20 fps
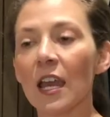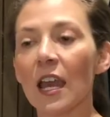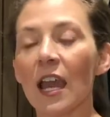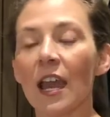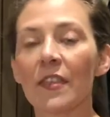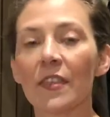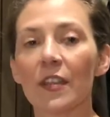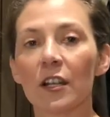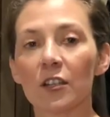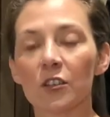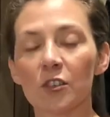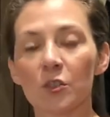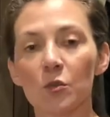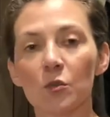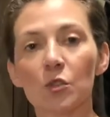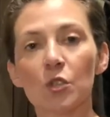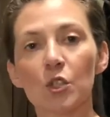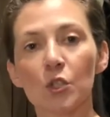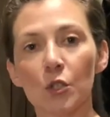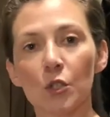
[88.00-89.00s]
and then I'll do
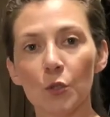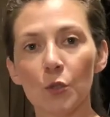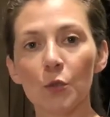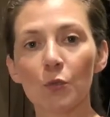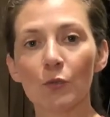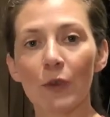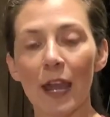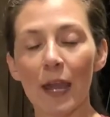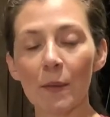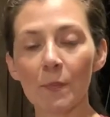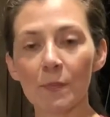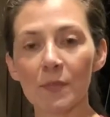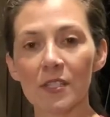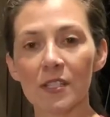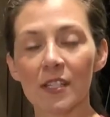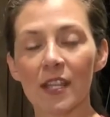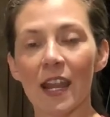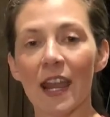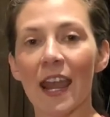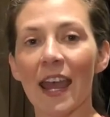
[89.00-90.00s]
2 reps
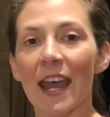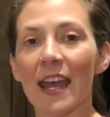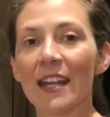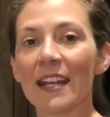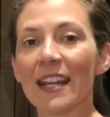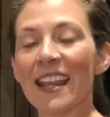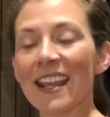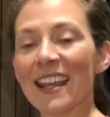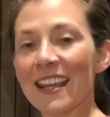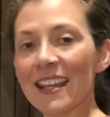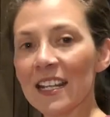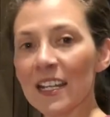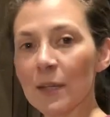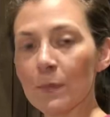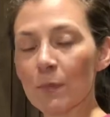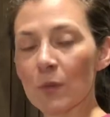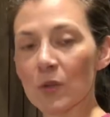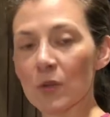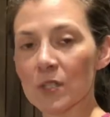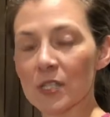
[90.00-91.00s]
at
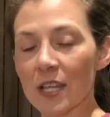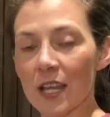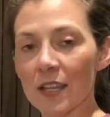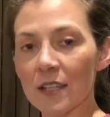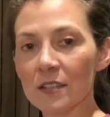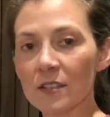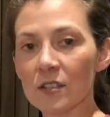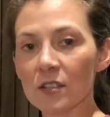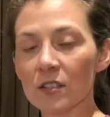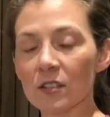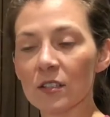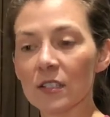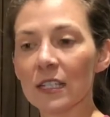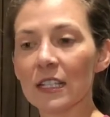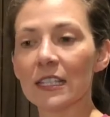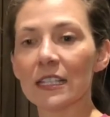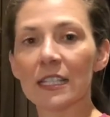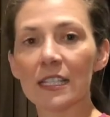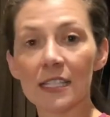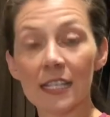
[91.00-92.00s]
80%,
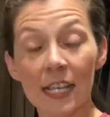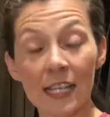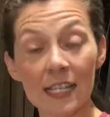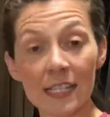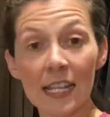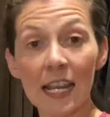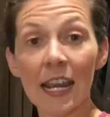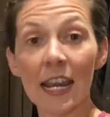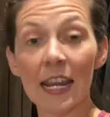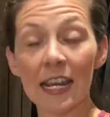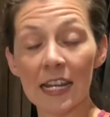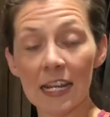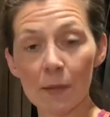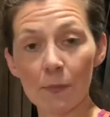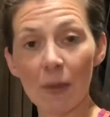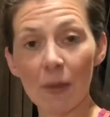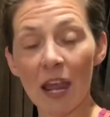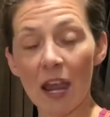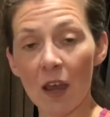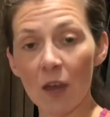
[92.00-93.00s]
in this case 80
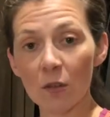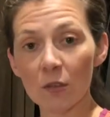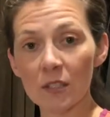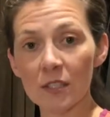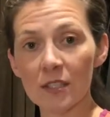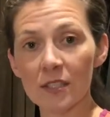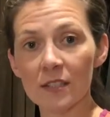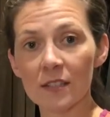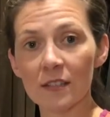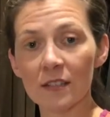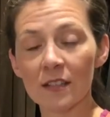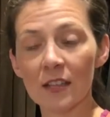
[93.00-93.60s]
pounds.